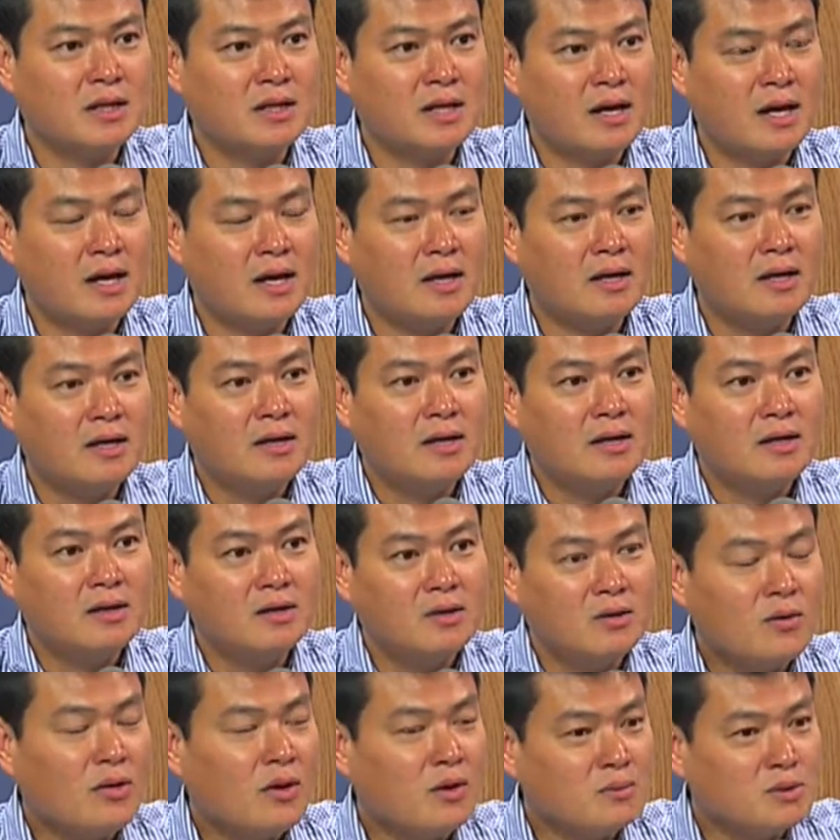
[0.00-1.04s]
that, you
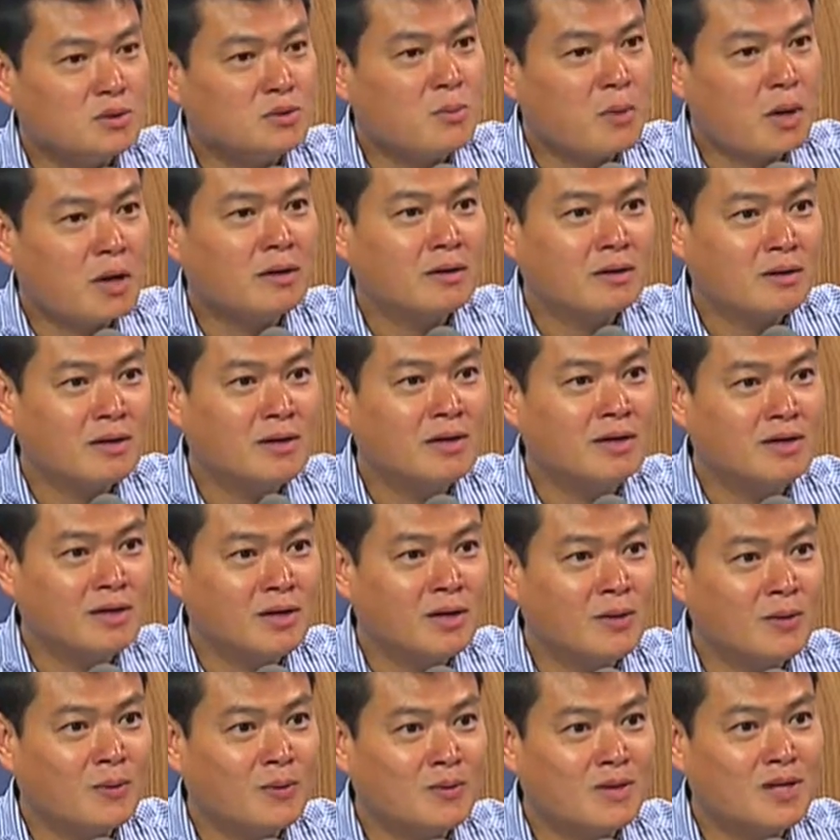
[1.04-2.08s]
know, I'm smarter than you.